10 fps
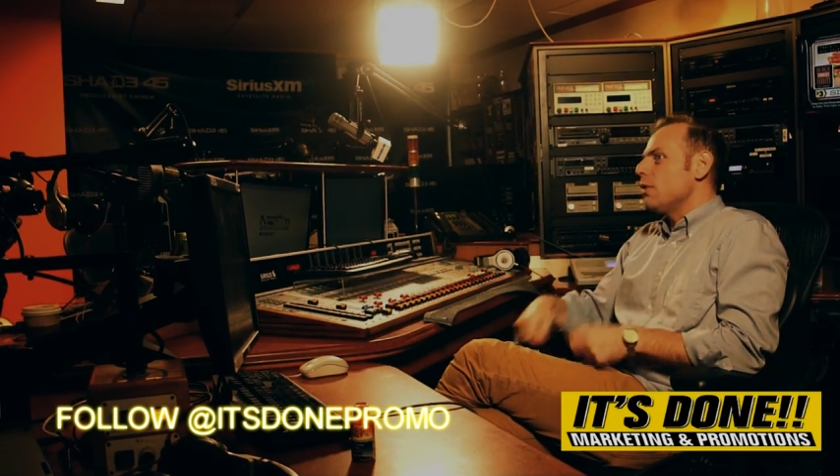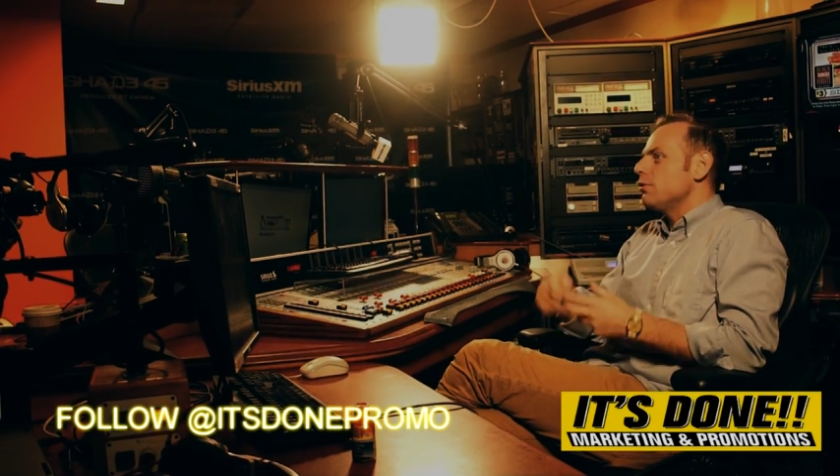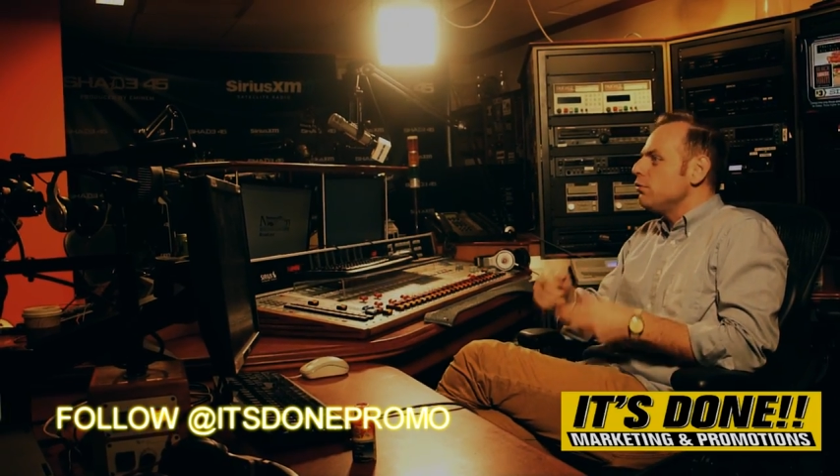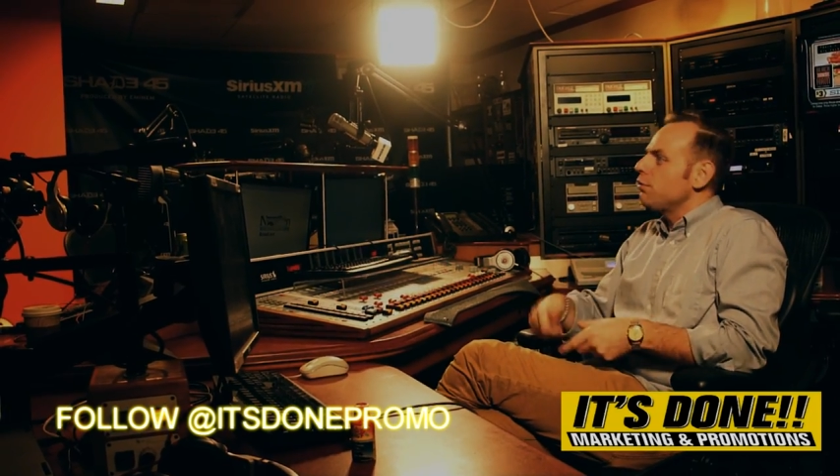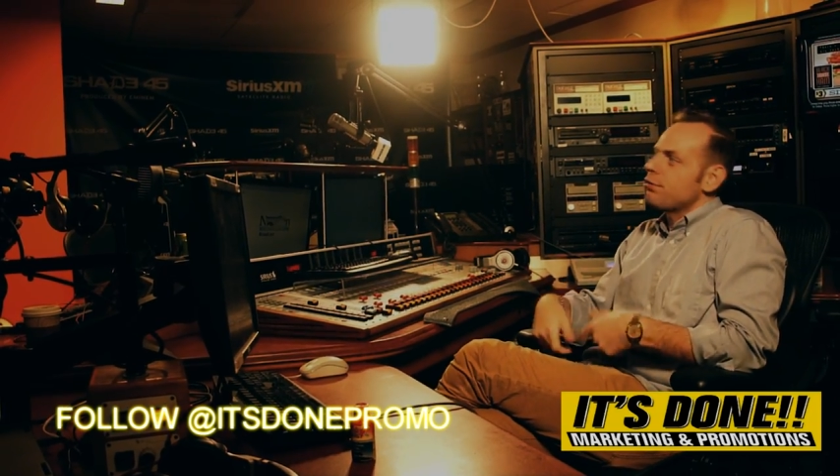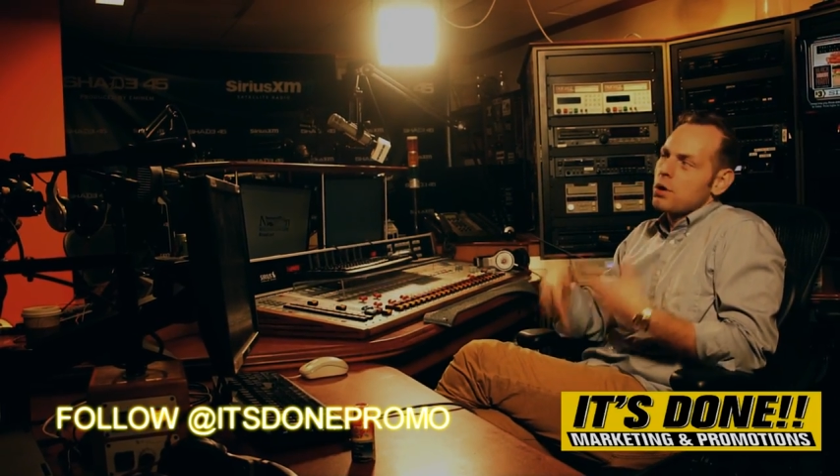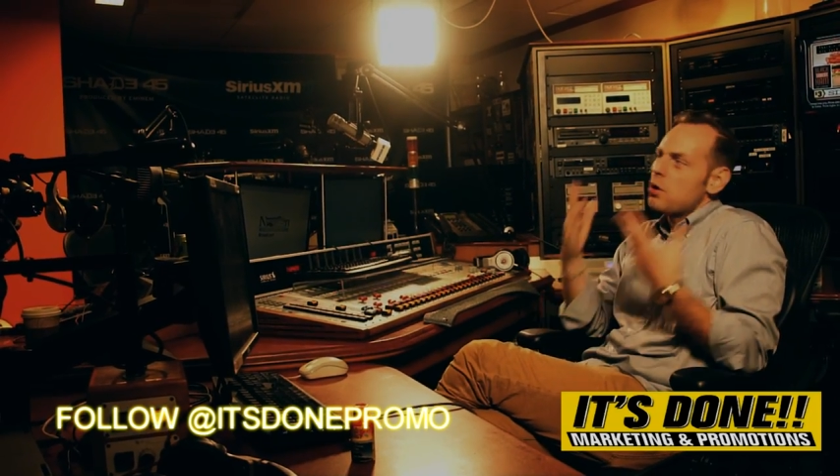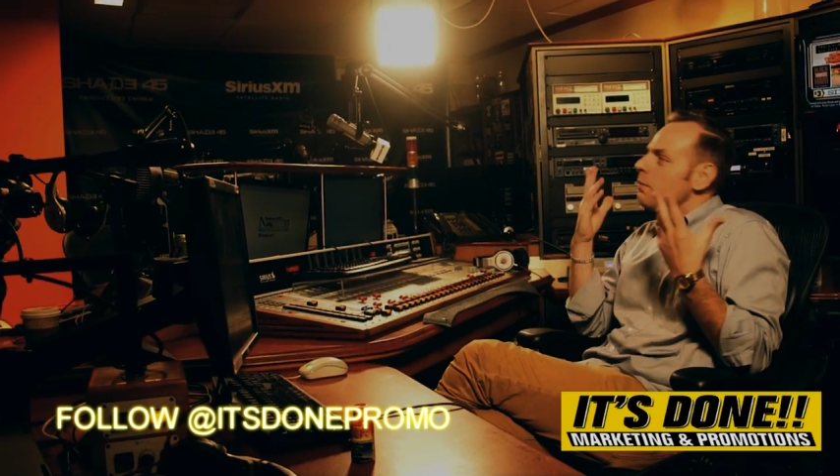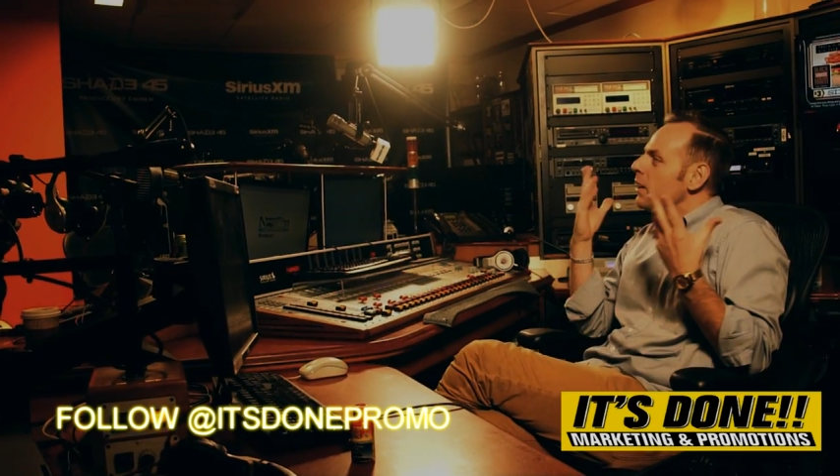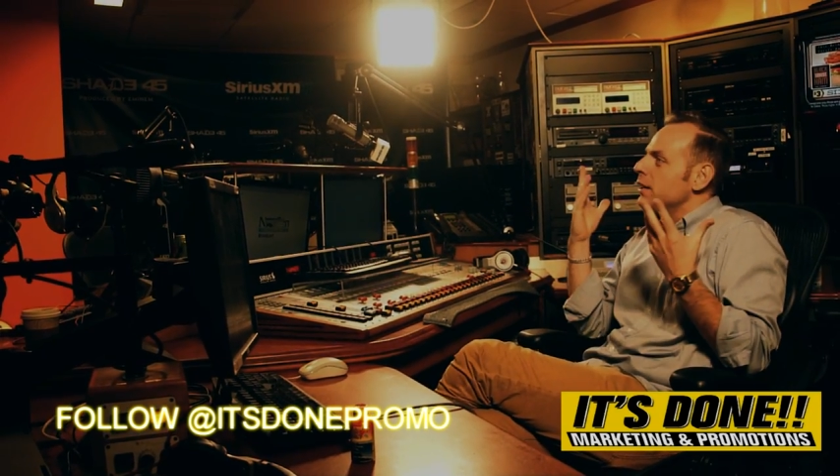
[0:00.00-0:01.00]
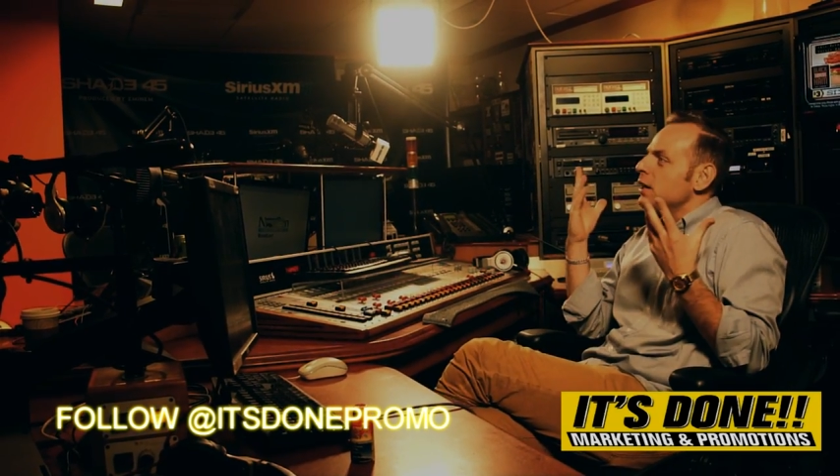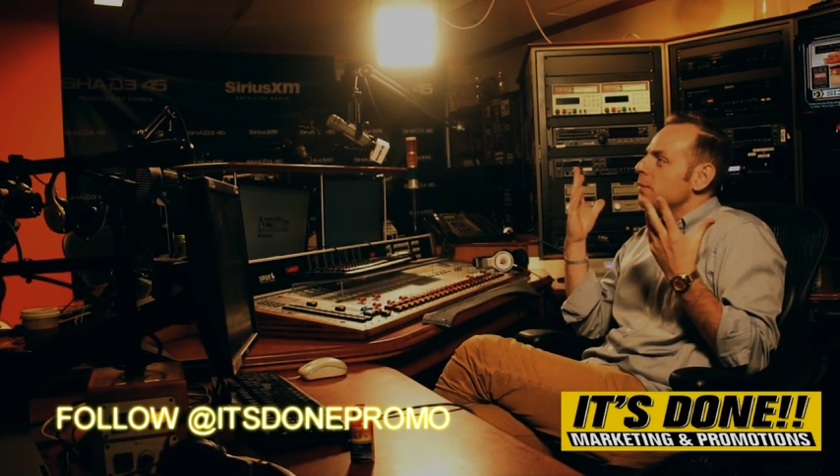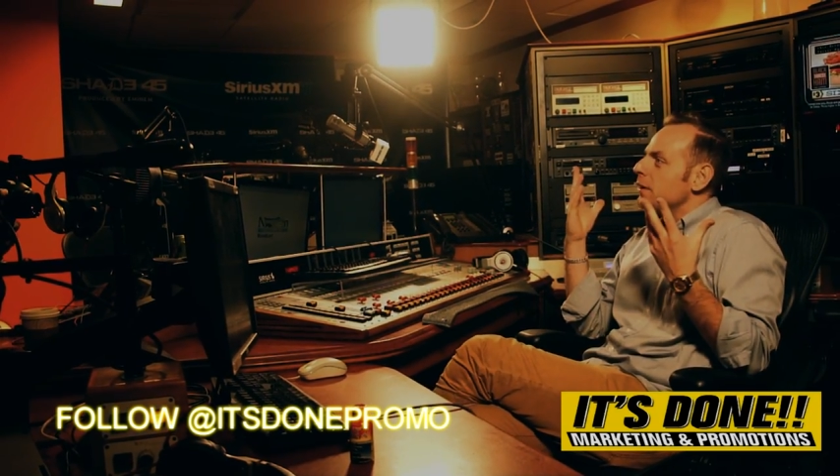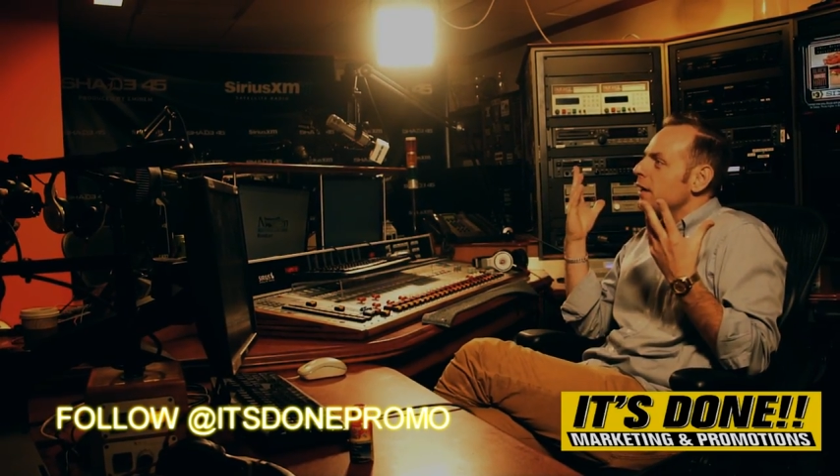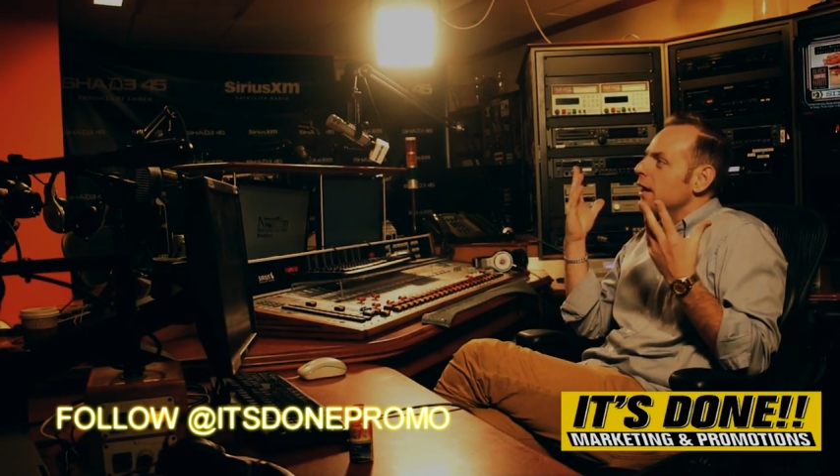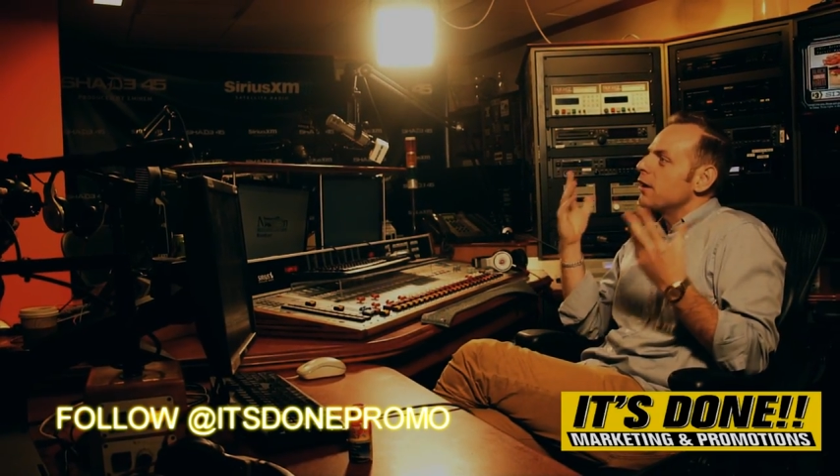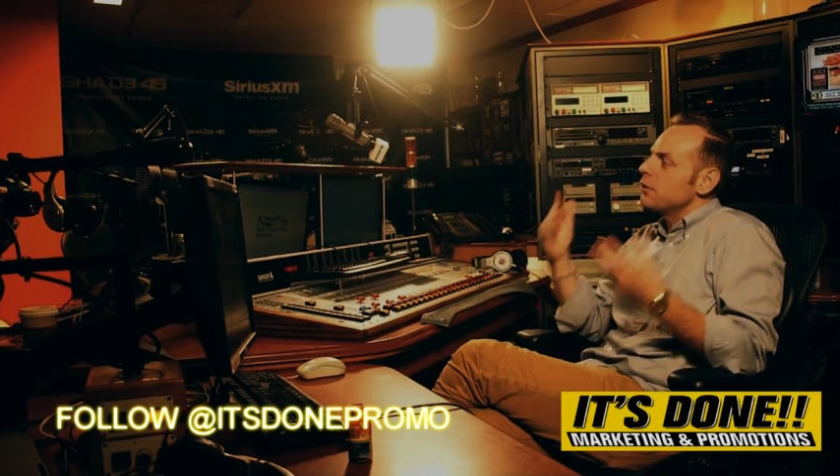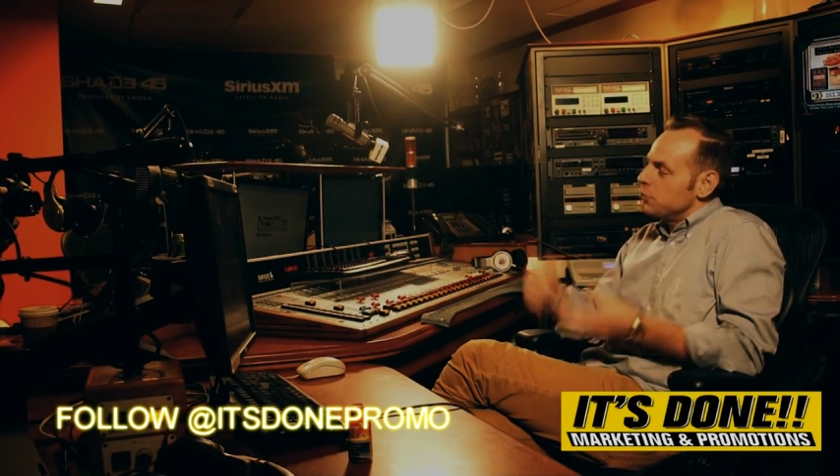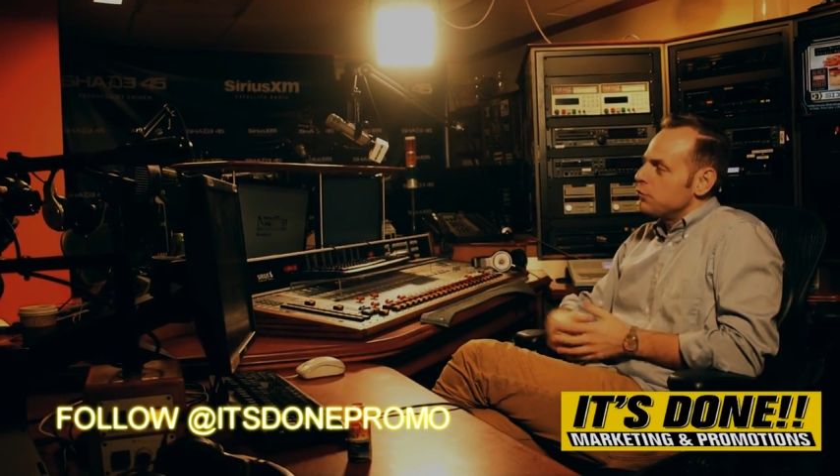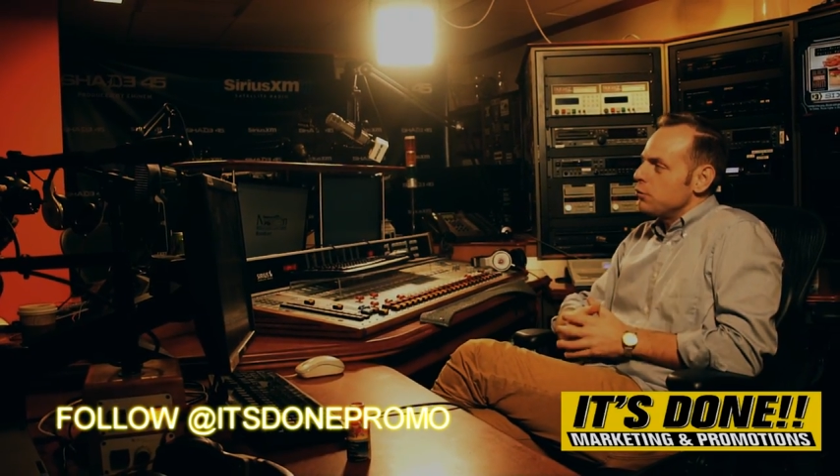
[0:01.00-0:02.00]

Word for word: That was you throwing money up in the air.